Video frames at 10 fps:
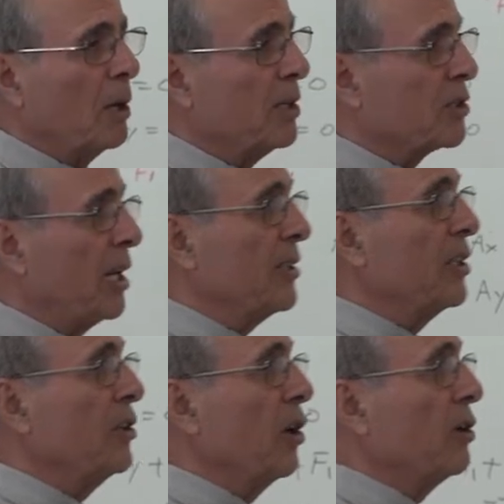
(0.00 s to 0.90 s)
My
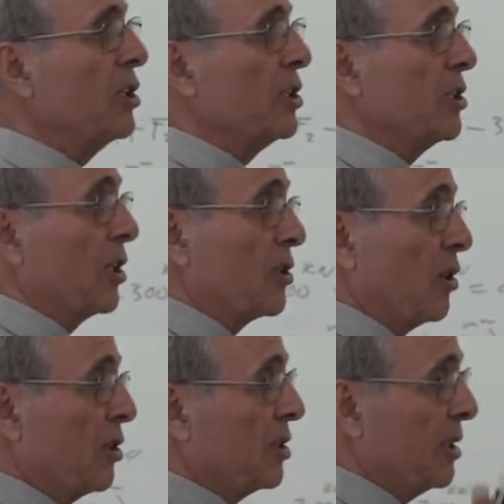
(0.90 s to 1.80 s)
static knowledge is
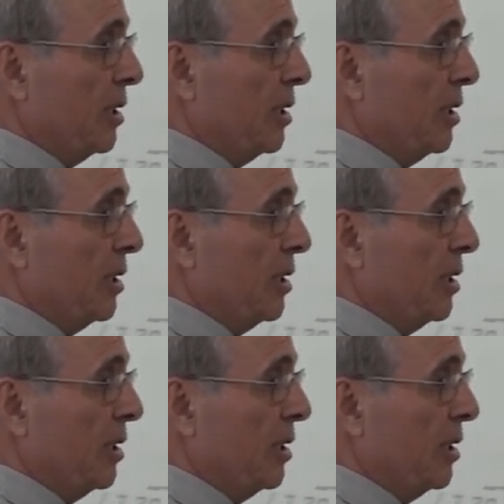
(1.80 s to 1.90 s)
exhausted.